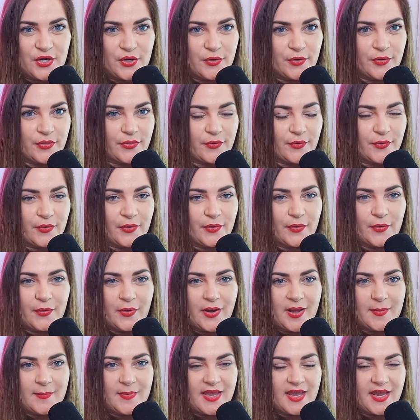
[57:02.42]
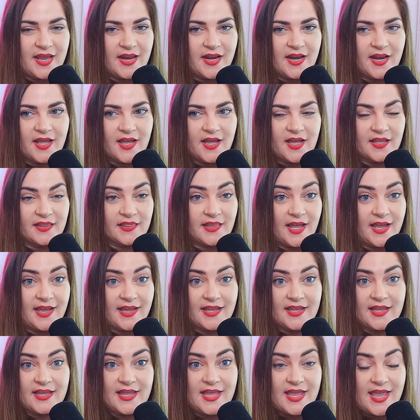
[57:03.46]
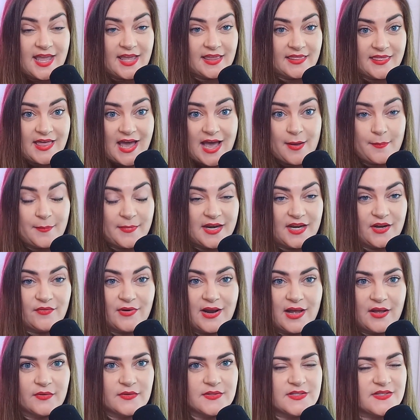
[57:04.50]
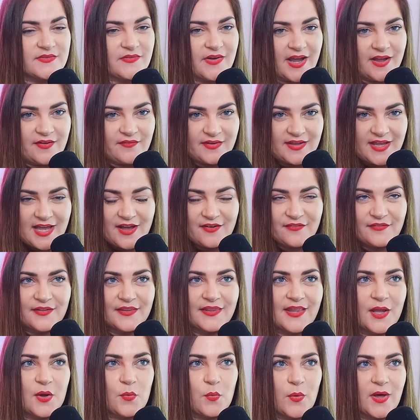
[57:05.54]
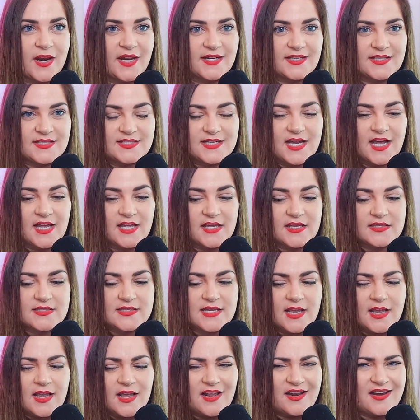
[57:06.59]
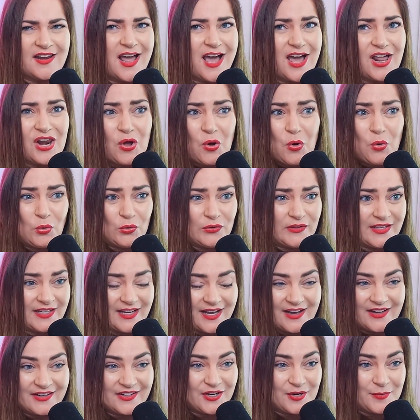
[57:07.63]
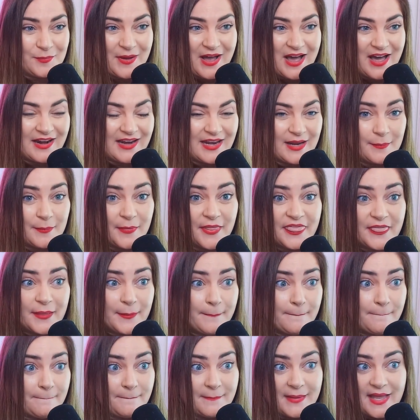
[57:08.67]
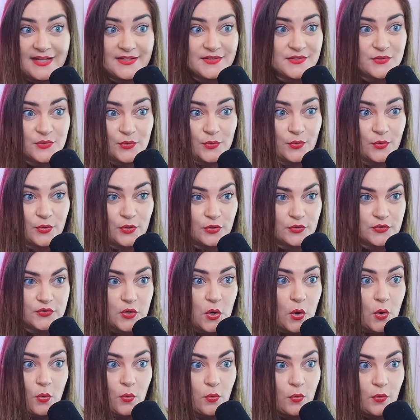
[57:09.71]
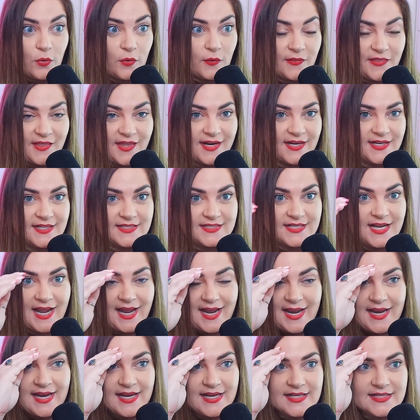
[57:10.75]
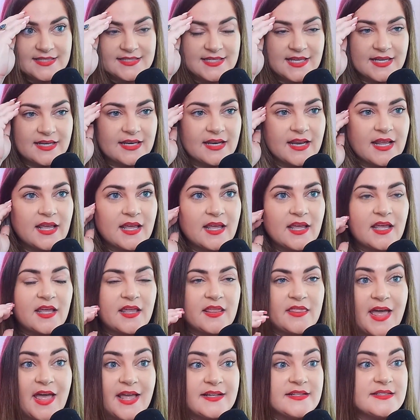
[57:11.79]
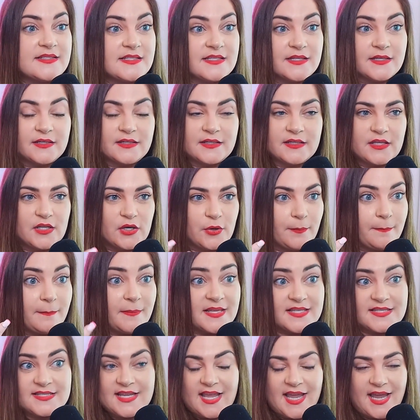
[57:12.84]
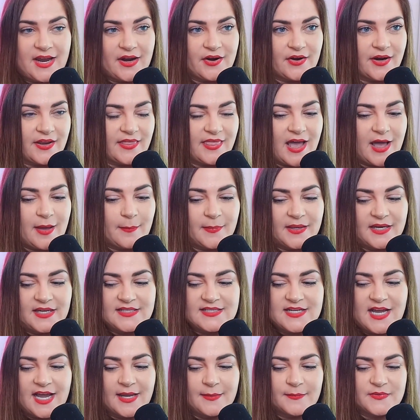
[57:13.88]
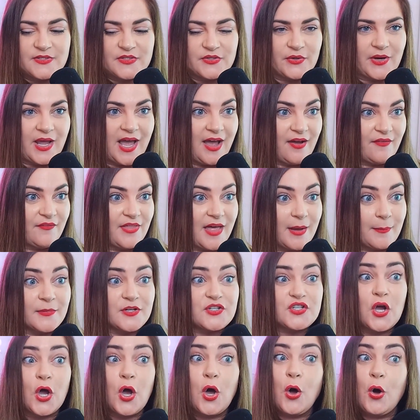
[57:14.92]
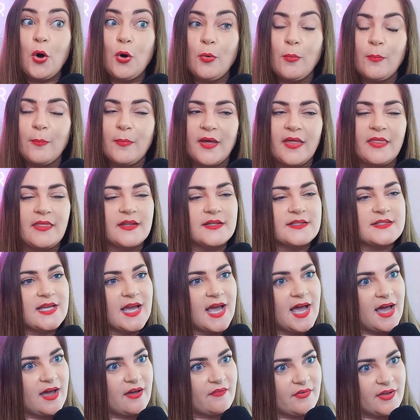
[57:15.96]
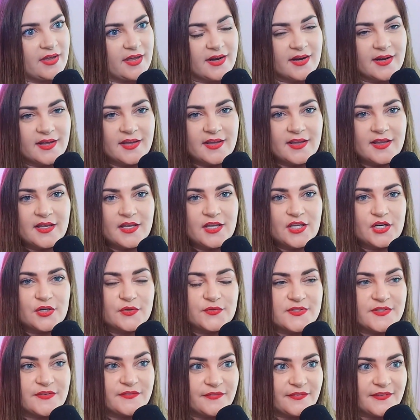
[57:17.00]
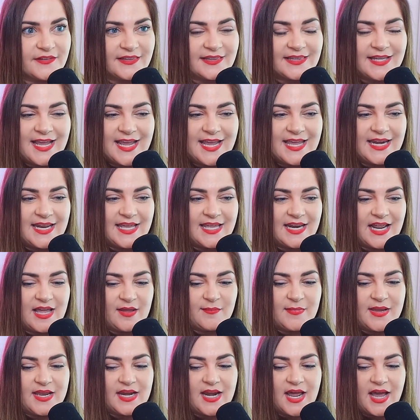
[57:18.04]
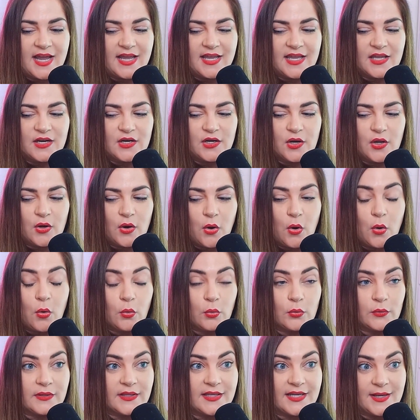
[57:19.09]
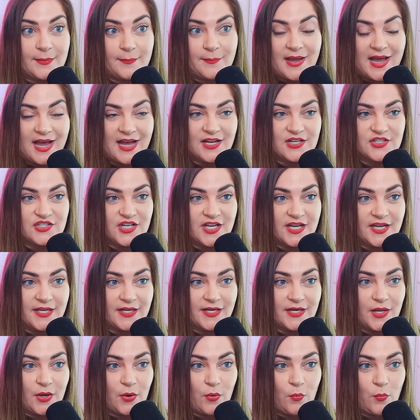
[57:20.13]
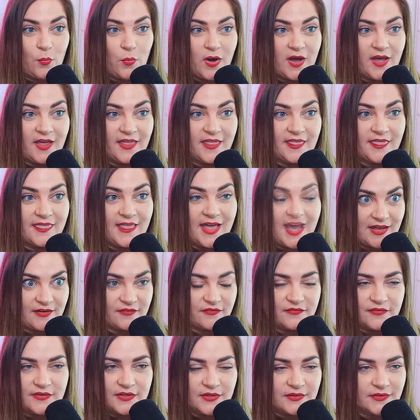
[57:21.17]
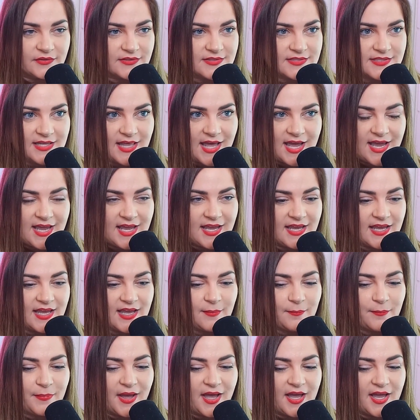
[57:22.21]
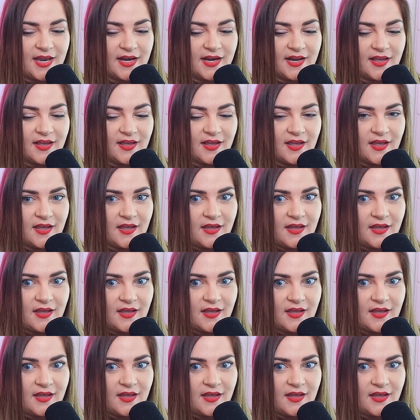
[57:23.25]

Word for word: to go through. I mean, like that many rounds of IVF and like what it does not only on your body, but the mental toll that it takes. And then to, you know, miscarry that many times. So to have that much hope and then to have it, you know, deflated. I mean, I can only imagine what that feels like. But